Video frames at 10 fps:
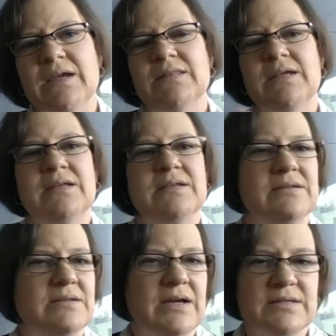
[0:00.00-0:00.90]
and
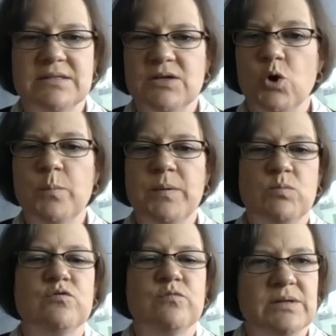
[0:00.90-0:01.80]
then as the open
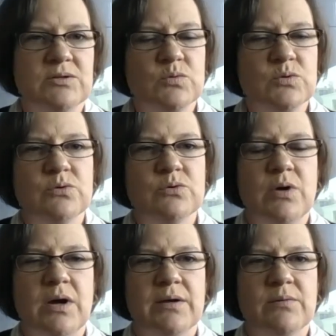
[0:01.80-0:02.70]
movement grew,
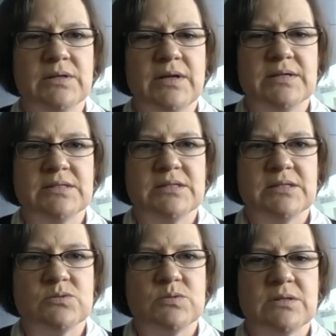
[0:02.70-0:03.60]
I realized that
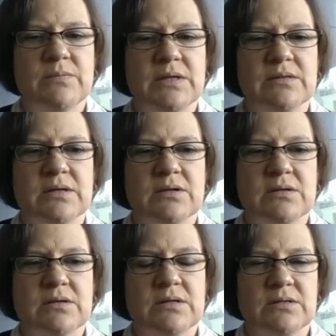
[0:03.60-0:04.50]
this was something that
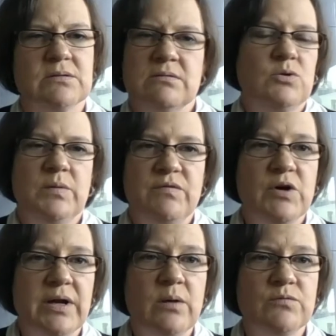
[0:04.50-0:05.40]
is, could be
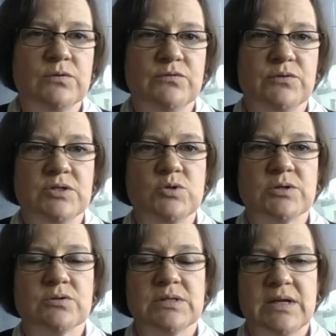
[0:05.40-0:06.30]
very helpful for
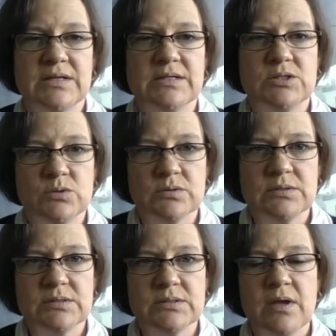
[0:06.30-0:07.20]
instructors and
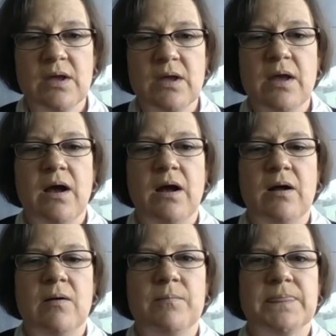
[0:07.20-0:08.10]
students.
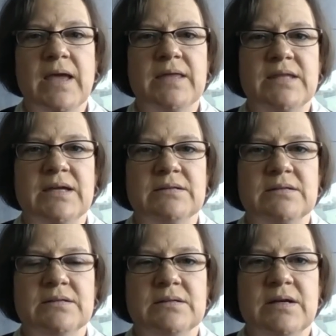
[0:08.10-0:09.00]
Um, and
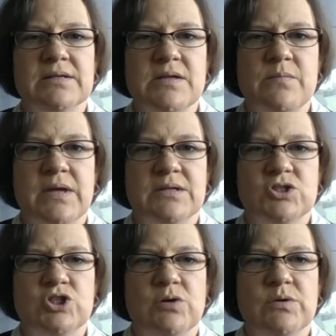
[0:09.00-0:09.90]
then as I began to
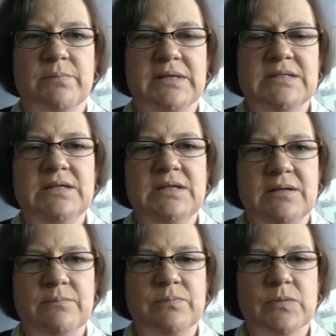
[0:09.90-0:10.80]
share with my
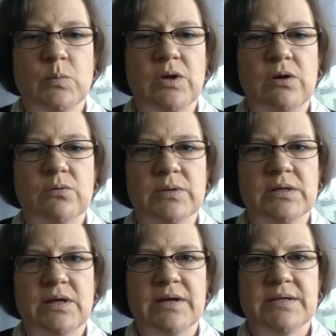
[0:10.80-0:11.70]
team, we all
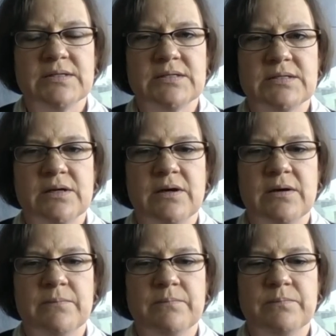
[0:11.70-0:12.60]
realized
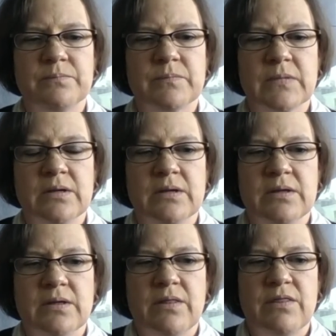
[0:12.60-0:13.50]
um,
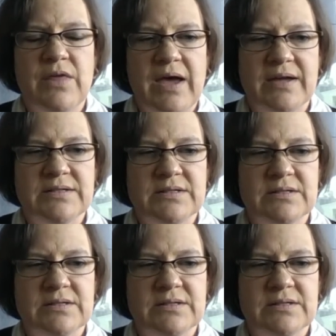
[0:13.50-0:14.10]
that